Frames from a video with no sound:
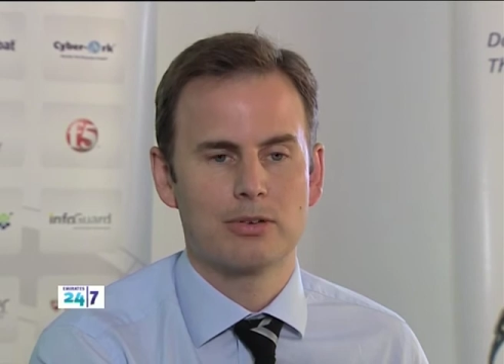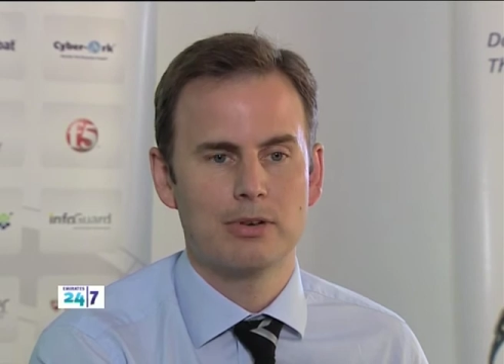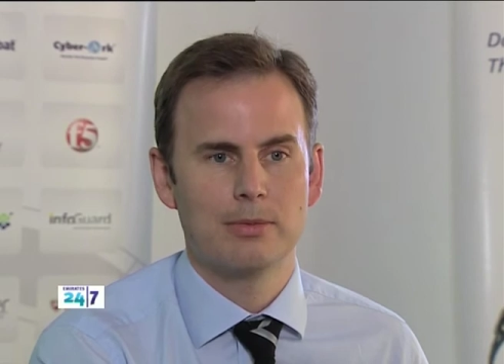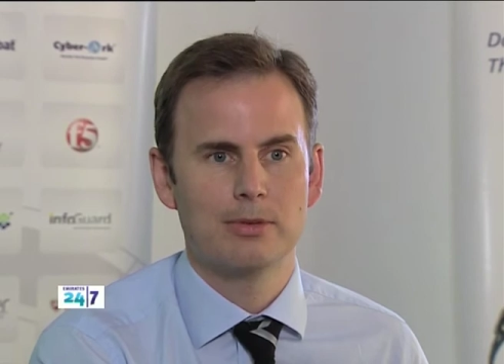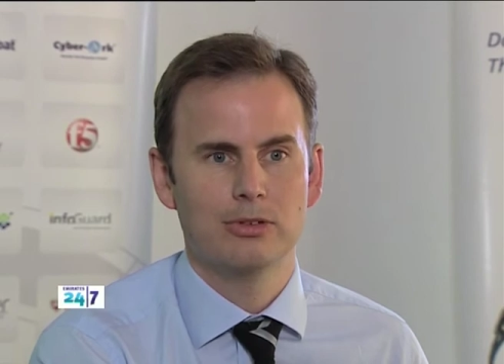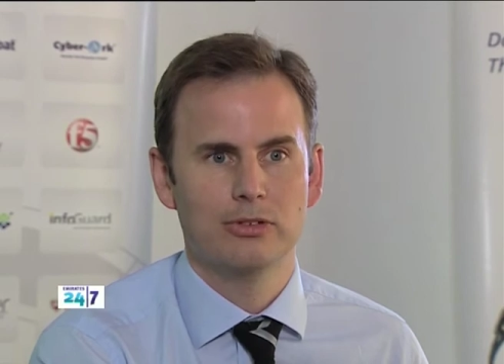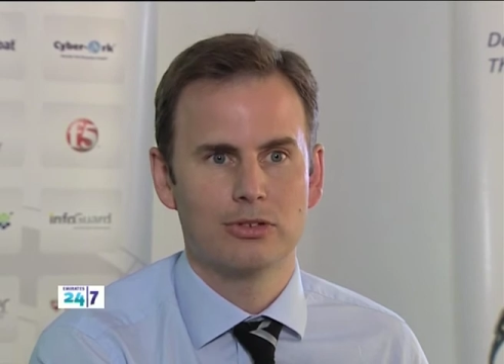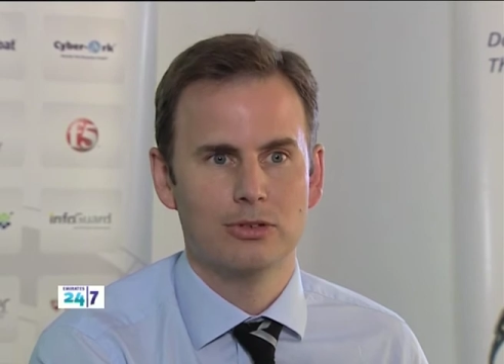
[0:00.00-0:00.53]

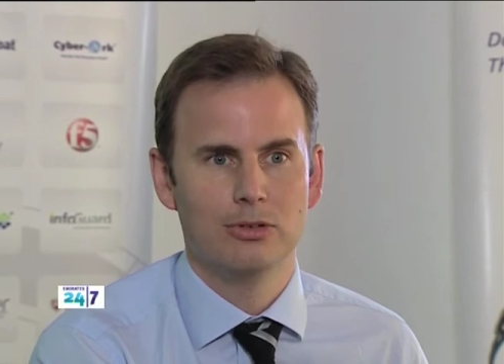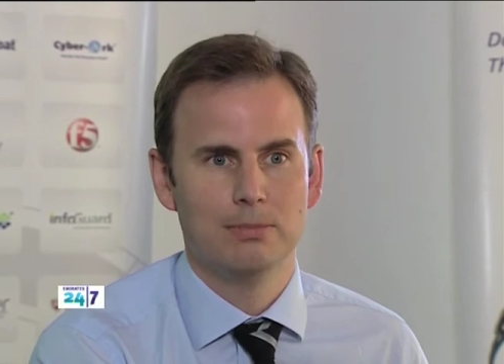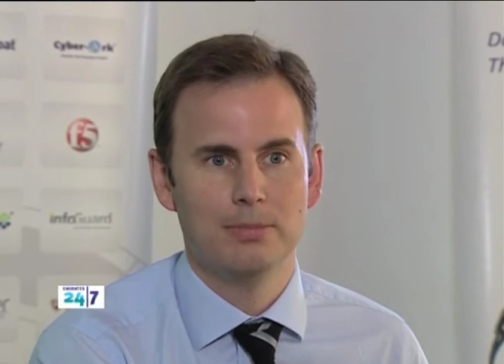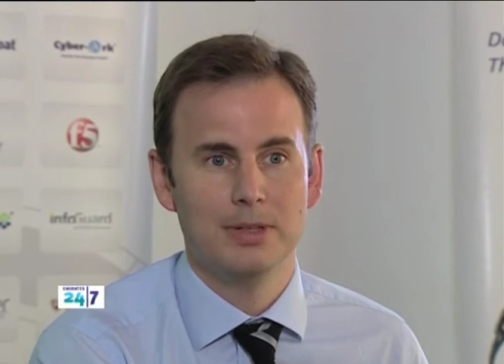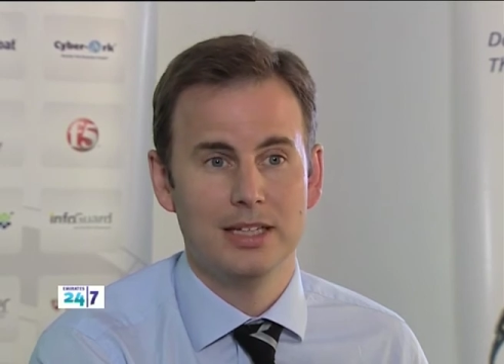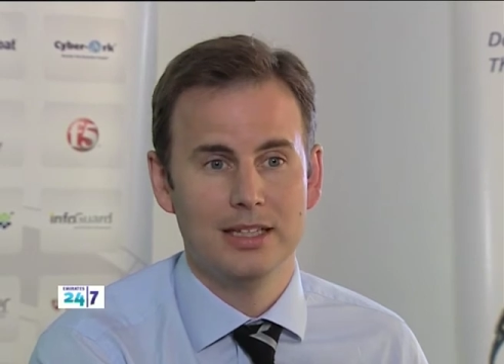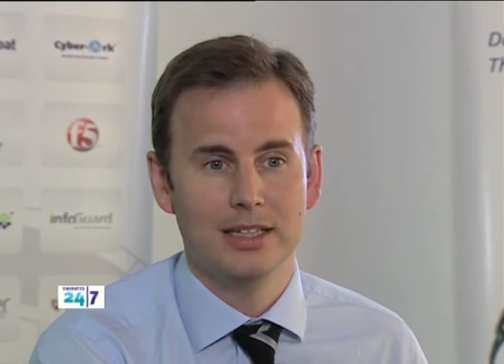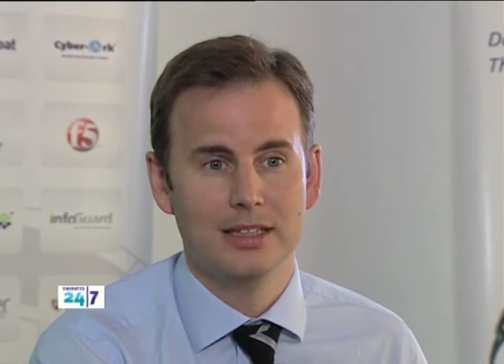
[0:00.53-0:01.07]
criminals could
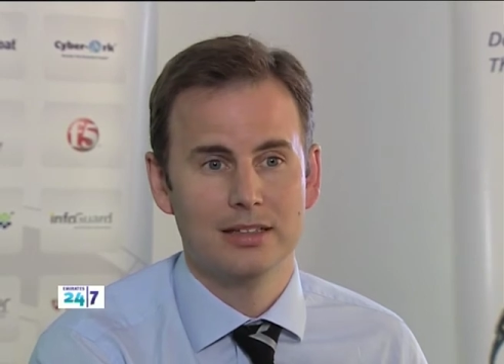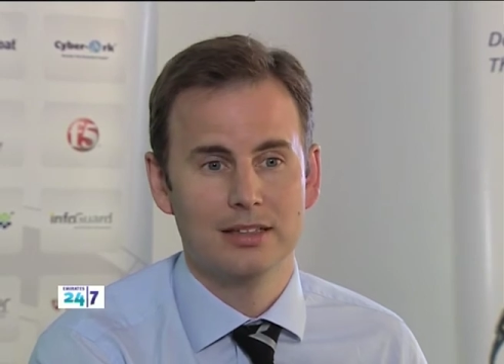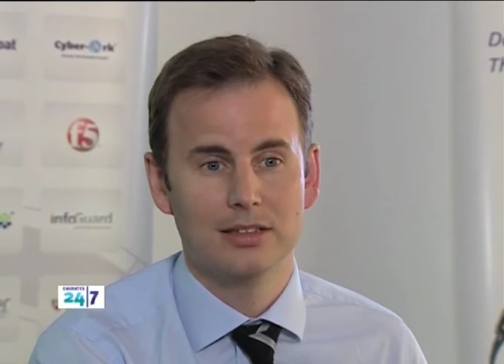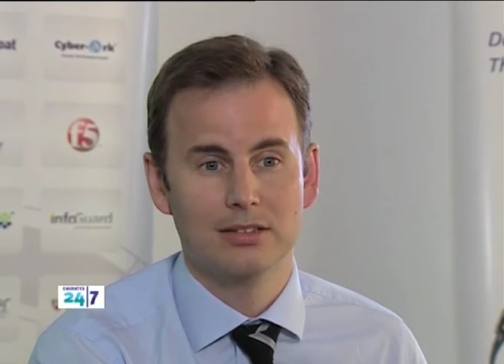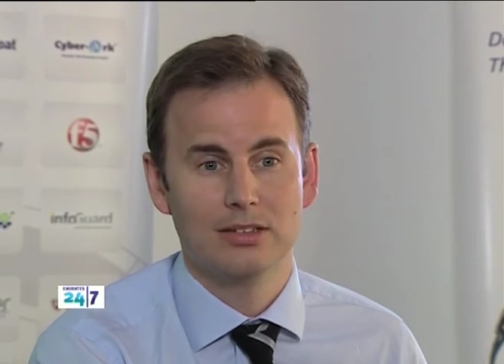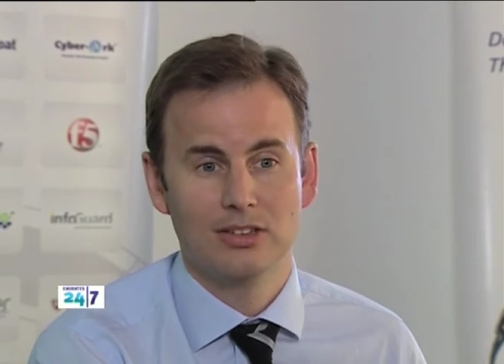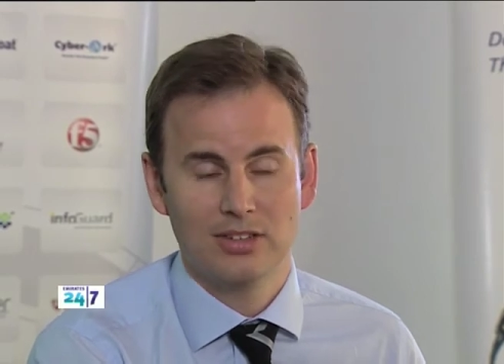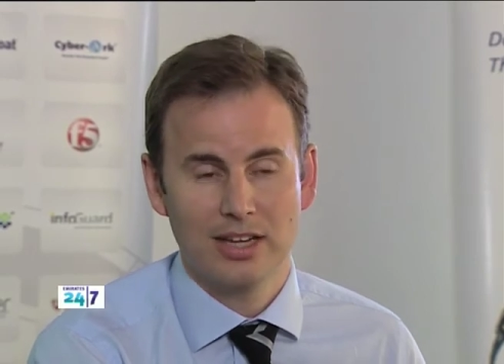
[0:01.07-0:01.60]
be
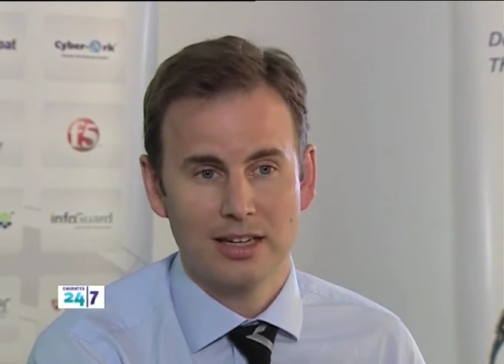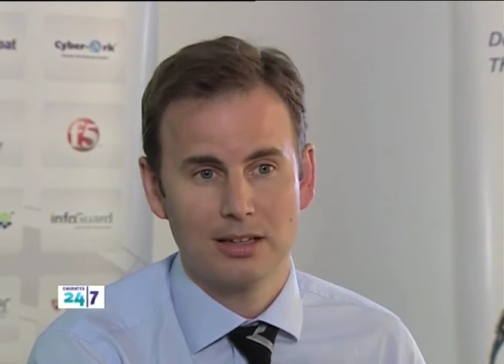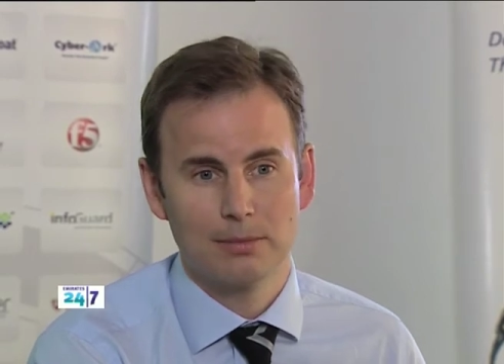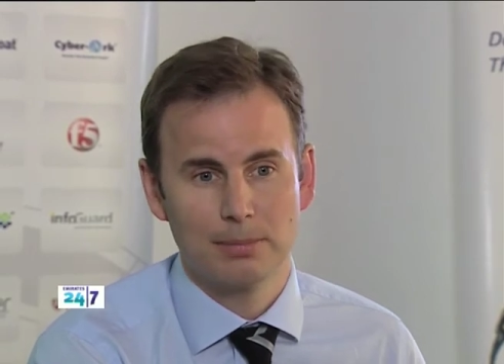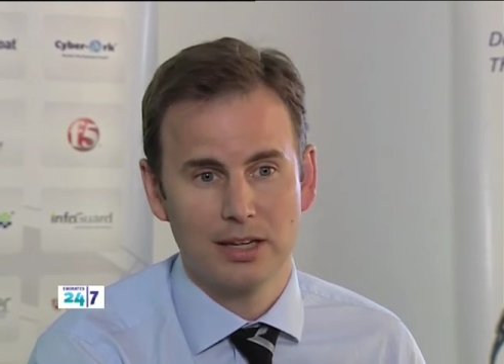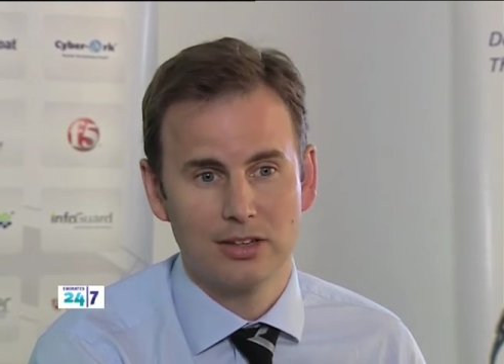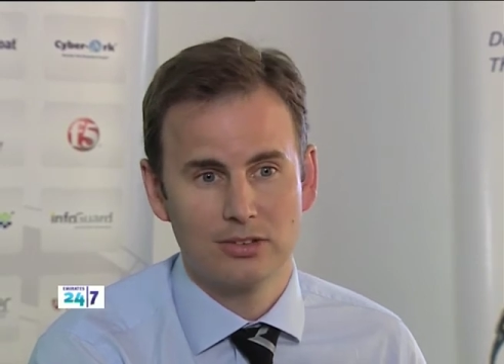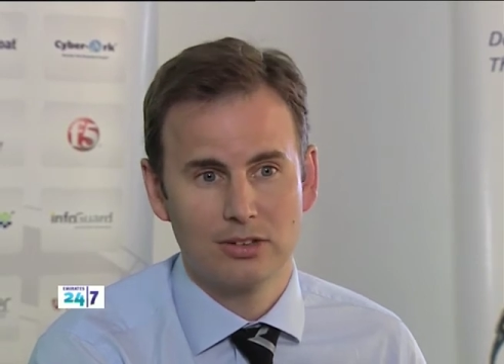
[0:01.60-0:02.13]
detected
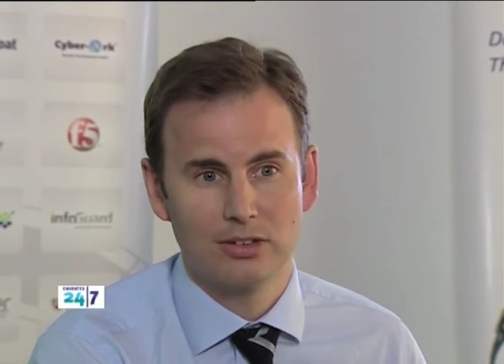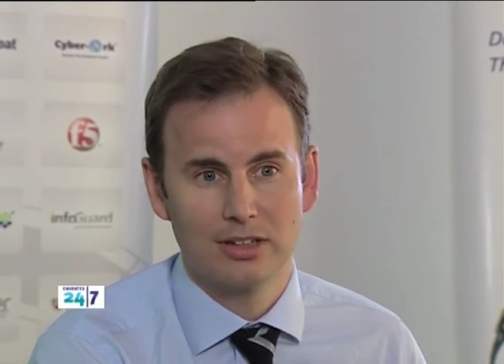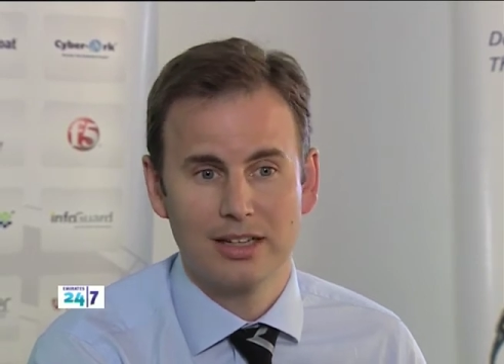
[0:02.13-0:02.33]
based on,